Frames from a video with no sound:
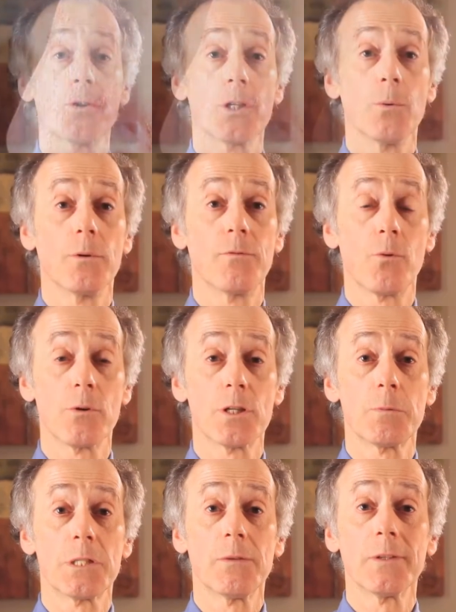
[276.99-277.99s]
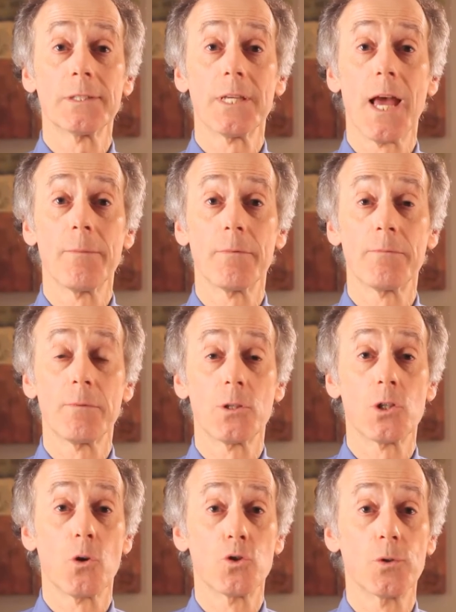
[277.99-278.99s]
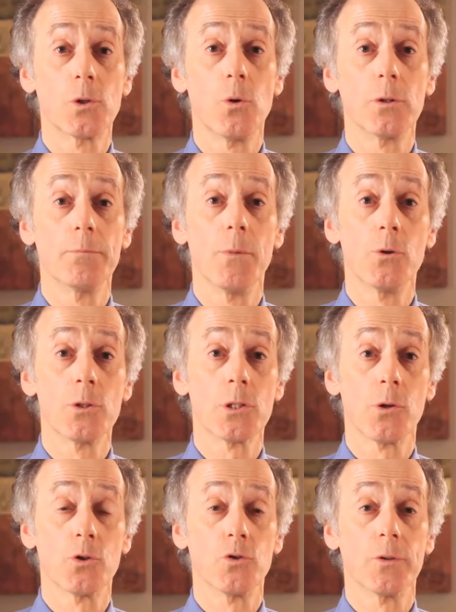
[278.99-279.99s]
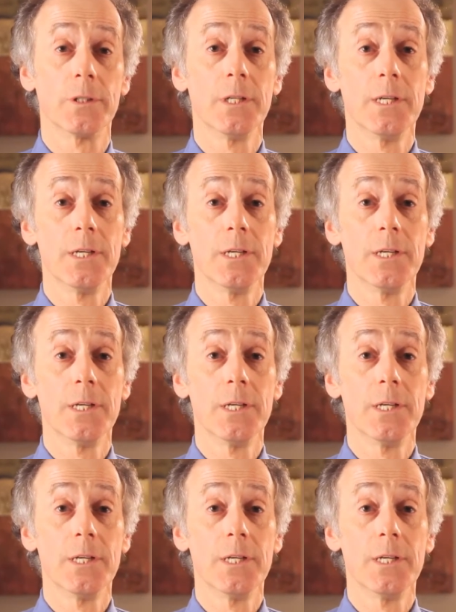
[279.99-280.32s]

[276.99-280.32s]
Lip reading: someone for a specific type of surgery called Mohs surgery.